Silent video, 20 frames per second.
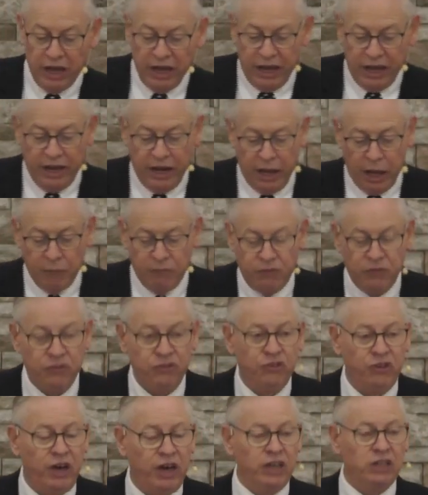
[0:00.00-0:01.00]
It
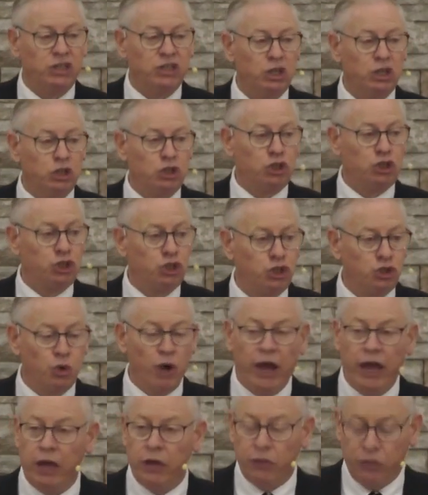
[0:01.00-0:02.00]
emphasizes
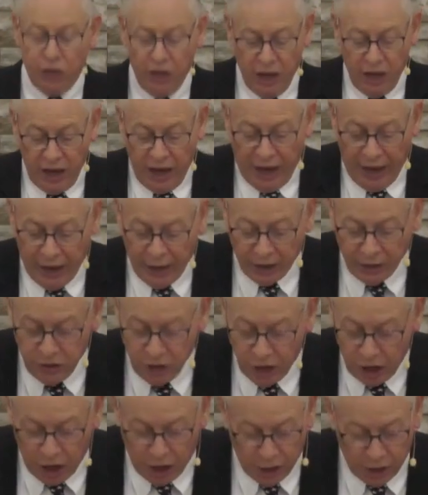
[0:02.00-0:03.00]
strength and
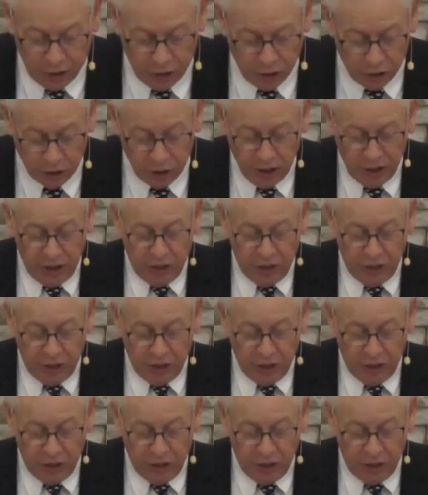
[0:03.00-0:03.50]
honor,